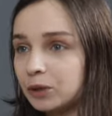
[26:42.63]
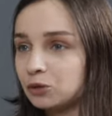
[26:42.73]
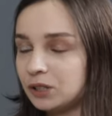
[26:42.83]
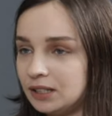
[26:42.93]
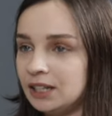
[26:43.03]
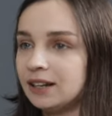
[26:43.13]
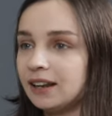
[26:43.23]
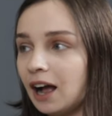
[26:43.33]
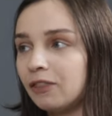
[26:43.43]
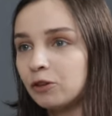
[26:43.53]
but to see
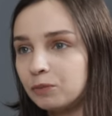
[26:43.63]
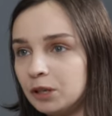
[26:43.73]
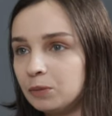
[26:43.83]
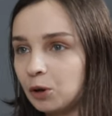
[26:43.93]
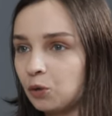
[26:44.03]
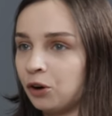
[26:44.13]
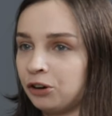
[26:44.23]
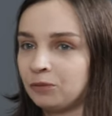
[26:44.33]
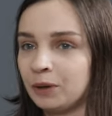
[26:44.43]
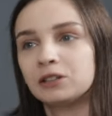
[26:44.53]
that other people who are
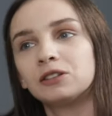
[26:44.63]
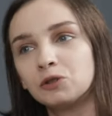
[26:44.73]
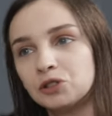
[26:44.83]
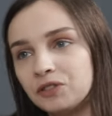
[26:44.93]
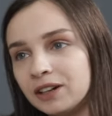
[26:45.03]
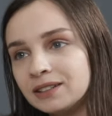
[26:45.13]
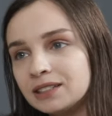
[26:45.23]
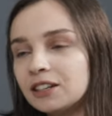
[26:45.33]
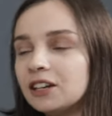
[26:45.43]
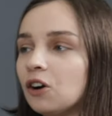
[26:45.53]
not my close
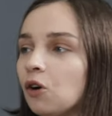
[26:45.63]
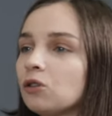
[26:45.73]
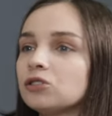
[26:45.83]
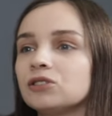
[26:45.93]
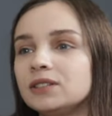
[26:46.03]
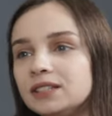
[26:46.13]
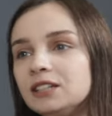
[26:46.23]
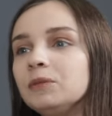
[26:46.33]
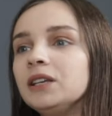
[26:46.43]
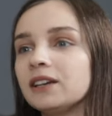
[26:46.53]
friends also
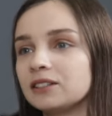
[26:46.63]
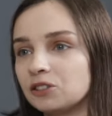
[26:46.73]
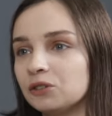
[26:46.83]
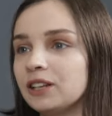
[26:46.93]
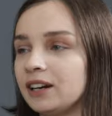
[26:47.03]
see me as good.